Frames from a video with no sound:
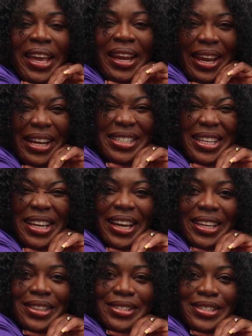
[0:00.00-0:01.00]
And I actually
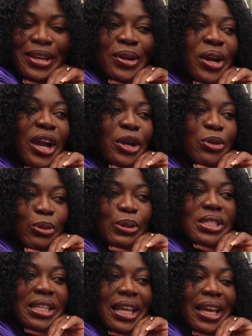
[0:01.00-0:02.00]
like this hair. I grew
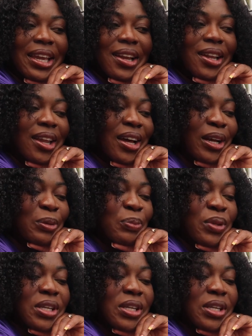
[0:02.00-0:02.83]
to like it a lot,